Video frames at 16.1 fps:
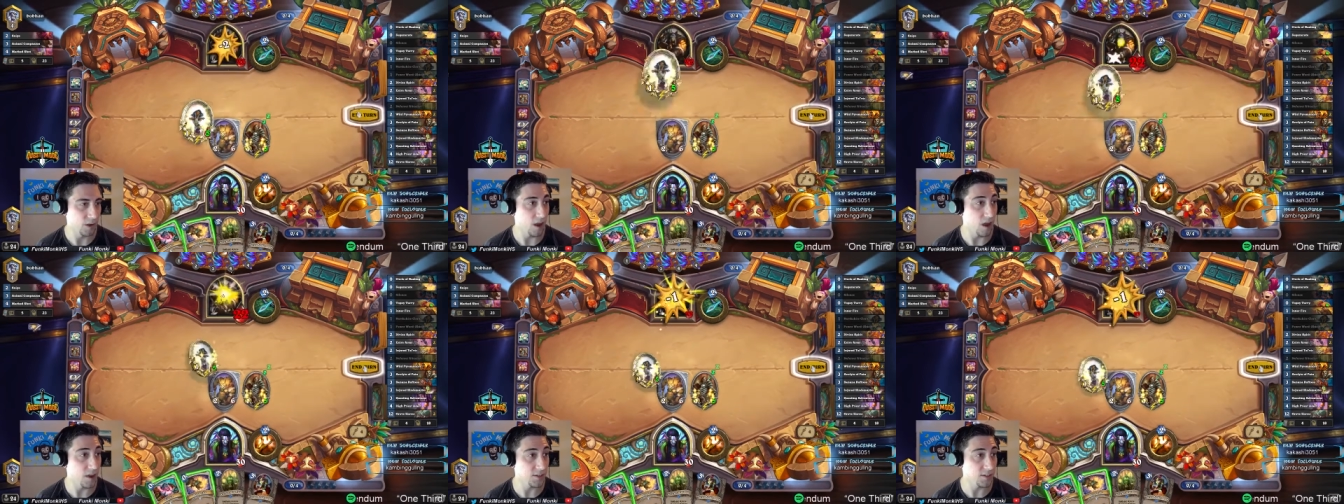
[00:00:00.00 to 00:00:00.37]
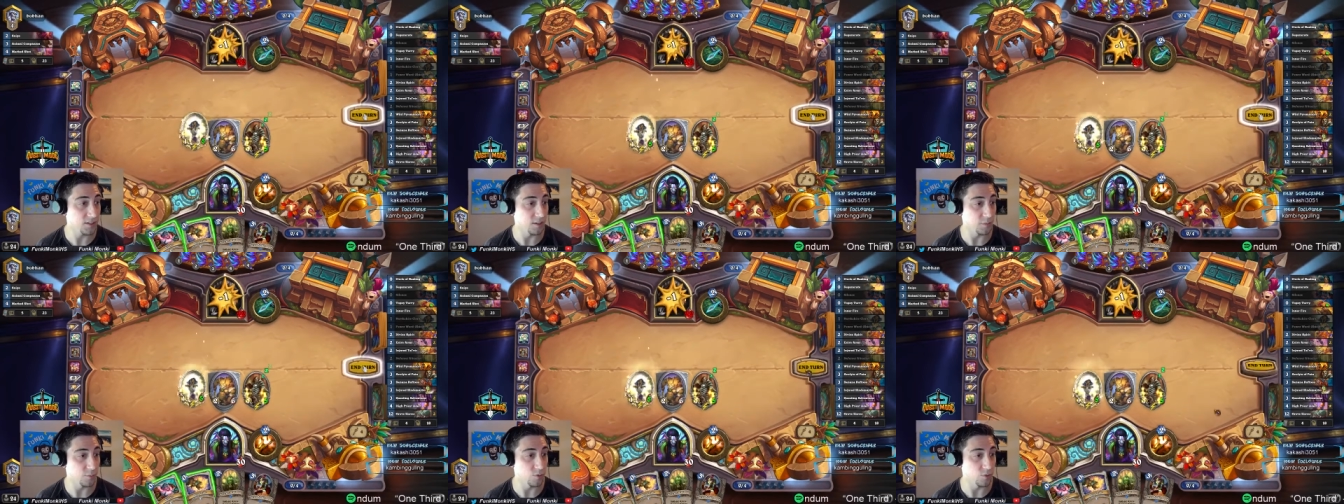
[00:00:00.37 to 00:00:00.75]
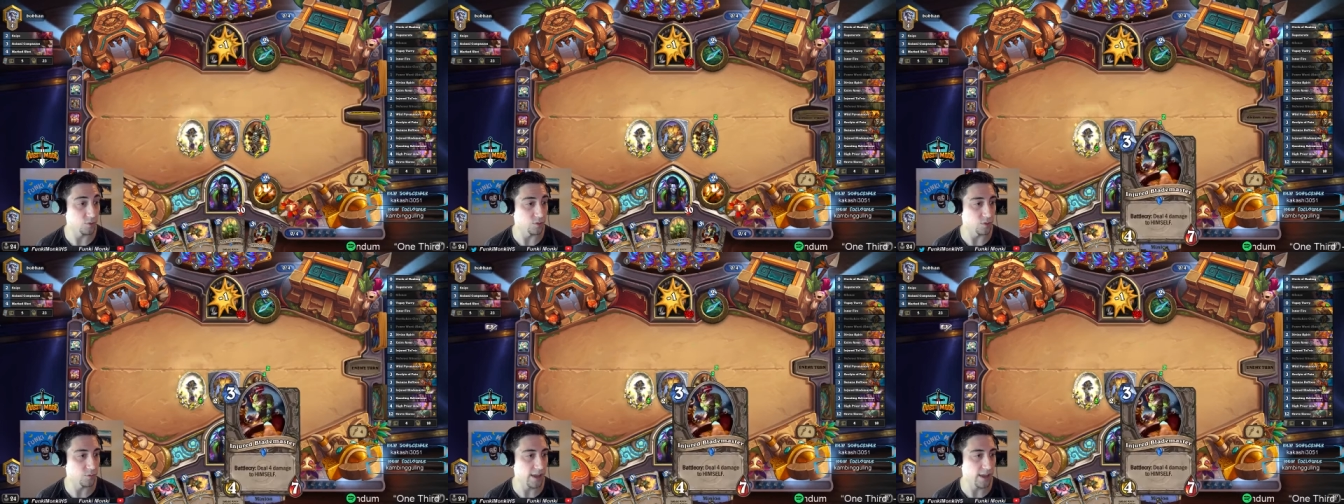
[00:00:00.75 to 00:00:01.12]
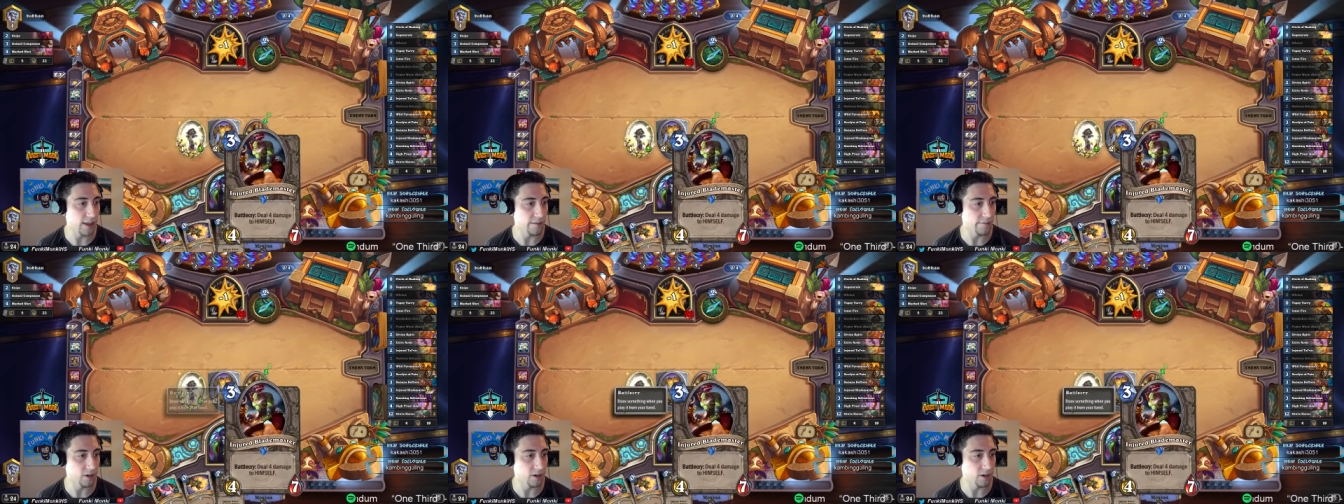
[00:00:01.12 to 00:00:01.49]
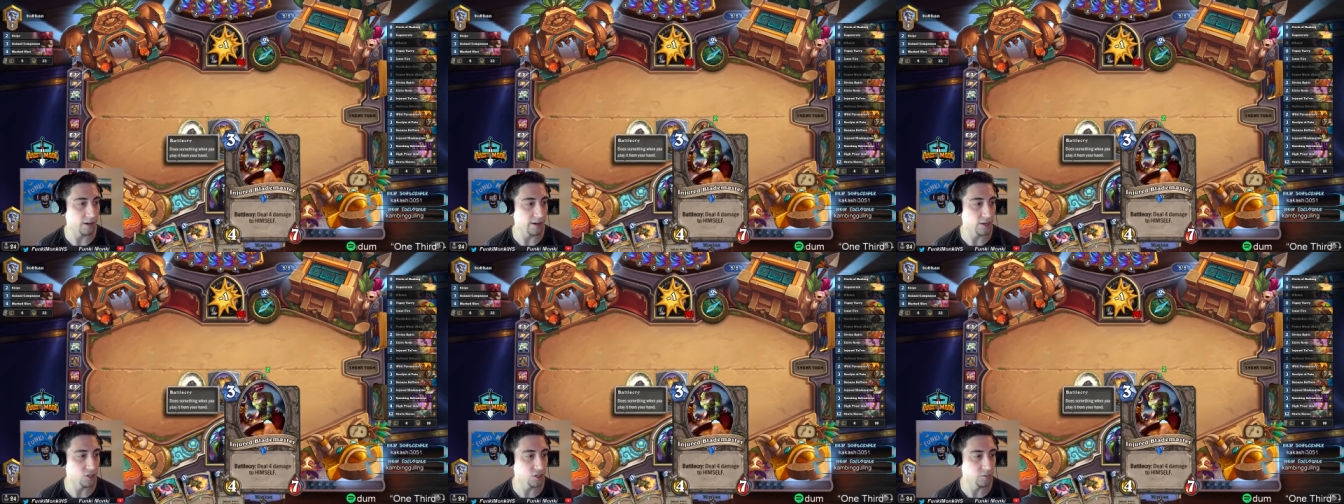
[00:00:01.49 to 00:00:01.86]
Awesome, cool. So we have our
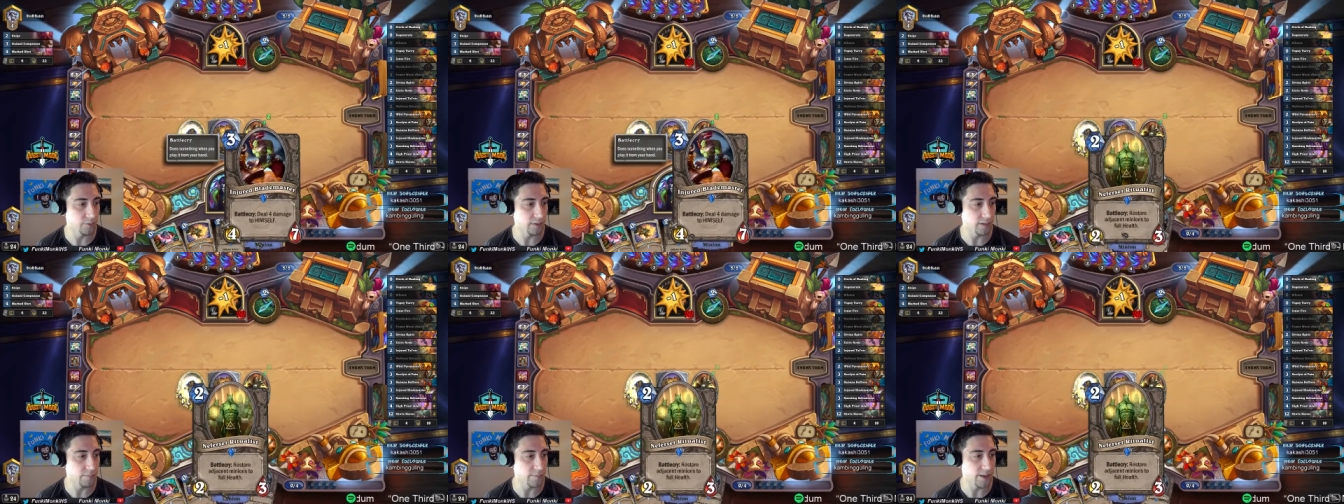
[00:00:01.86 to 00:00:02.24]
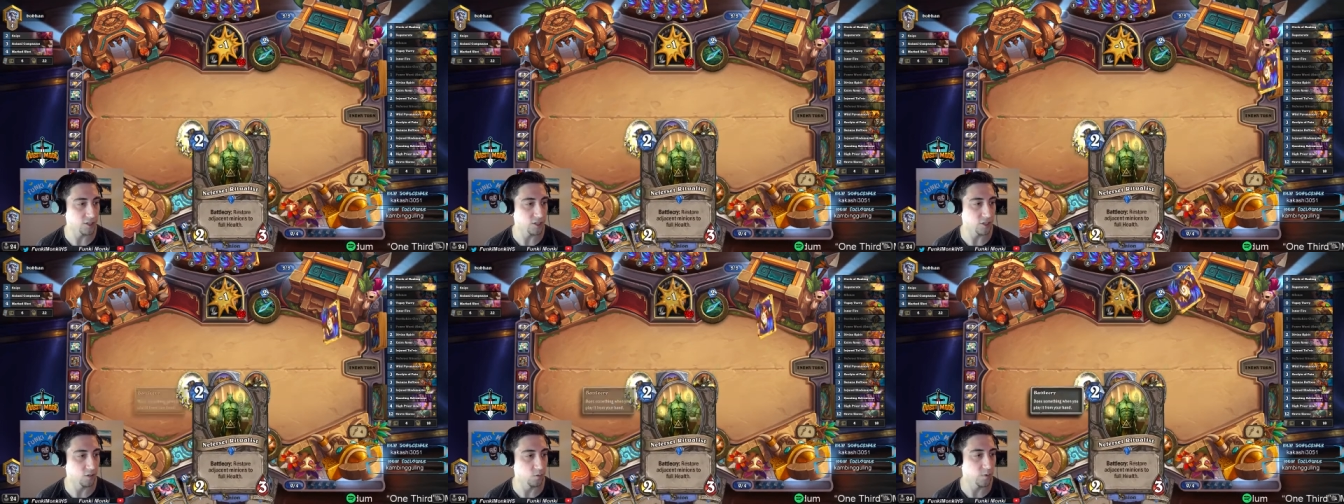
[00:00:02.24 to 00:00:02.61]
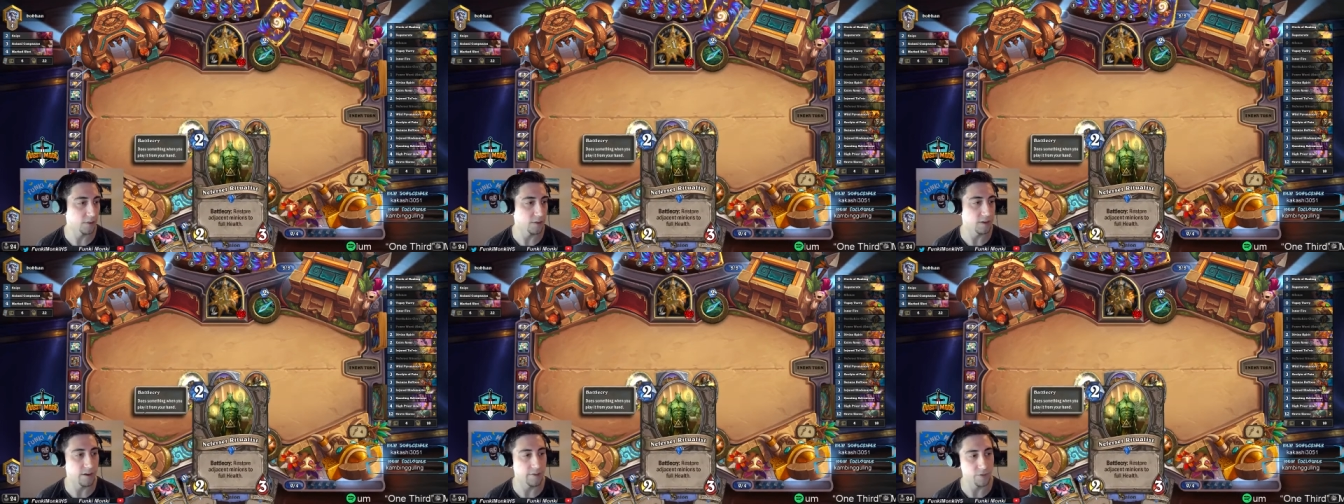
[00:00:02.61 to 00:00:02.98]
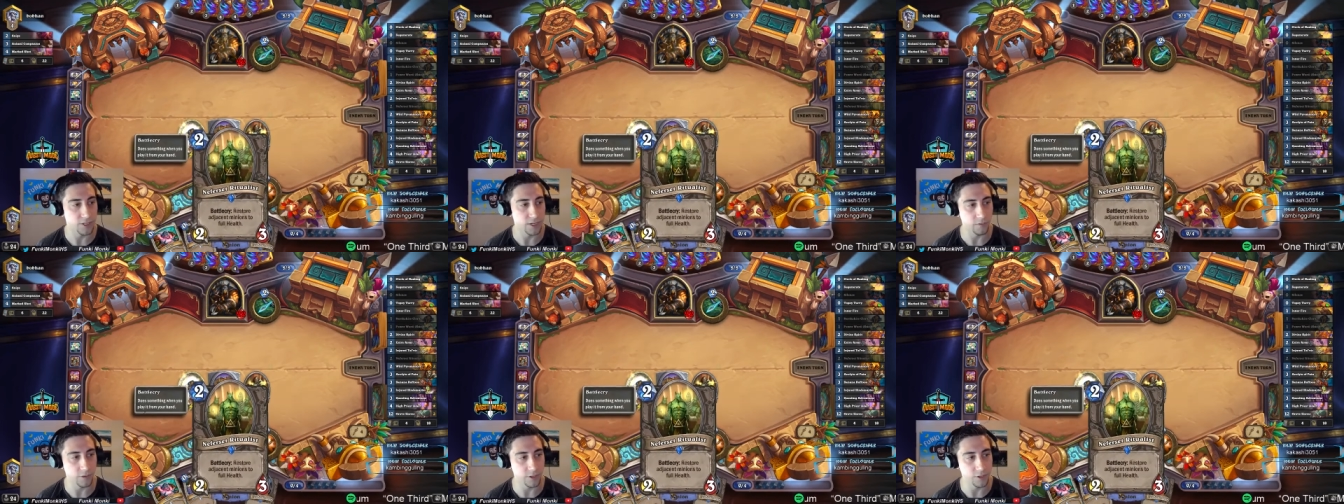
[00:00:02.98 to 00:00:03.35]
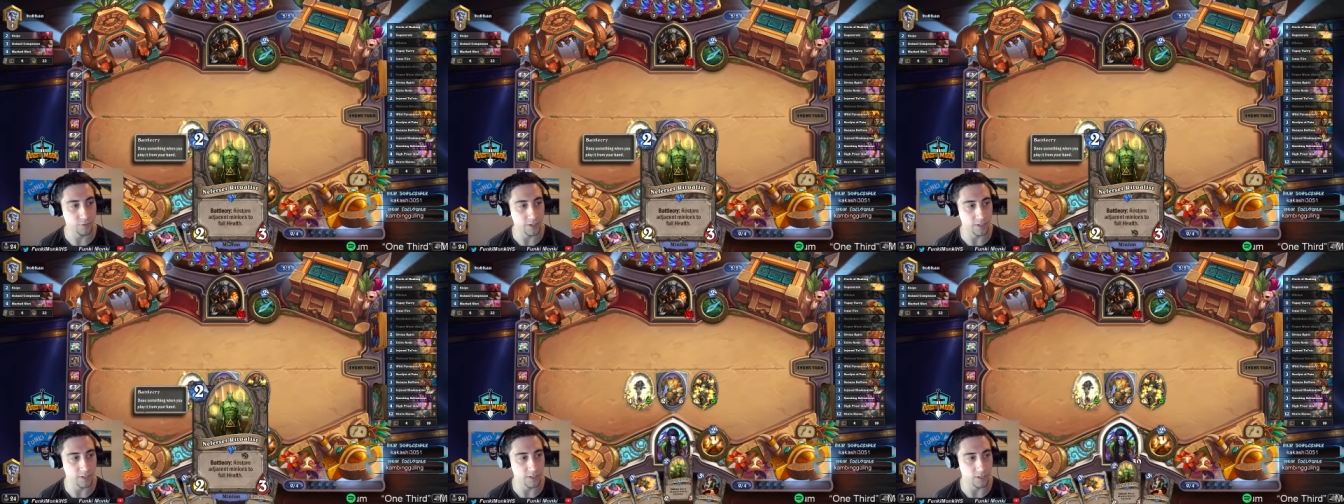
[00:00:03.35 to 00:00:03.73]
injured Blademaster with a Neferset
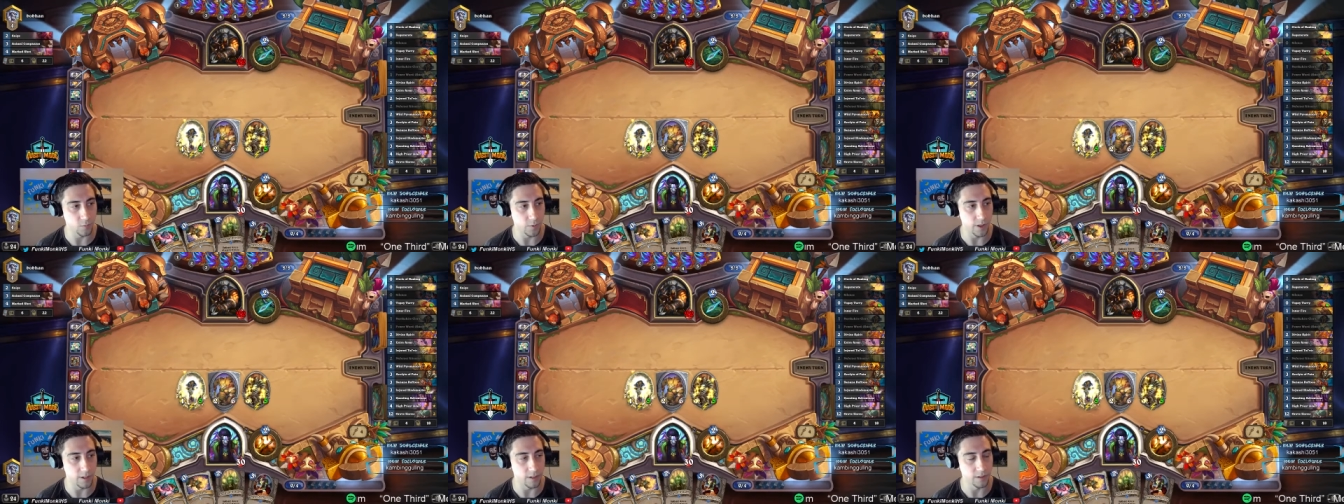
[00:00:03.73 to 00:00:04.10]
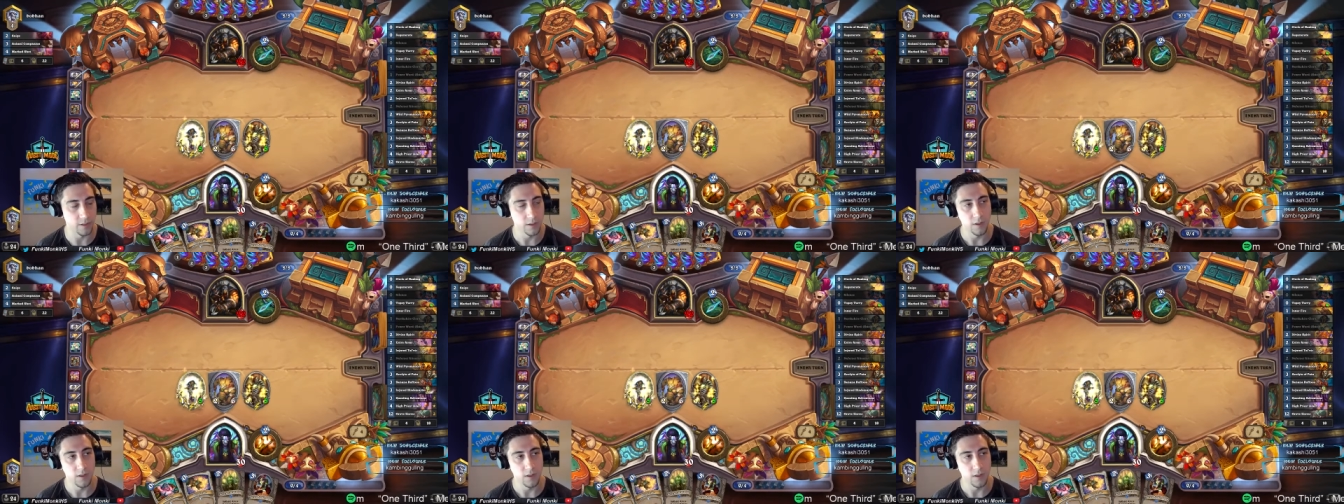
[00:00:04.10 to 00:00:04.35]
Ritualist as well.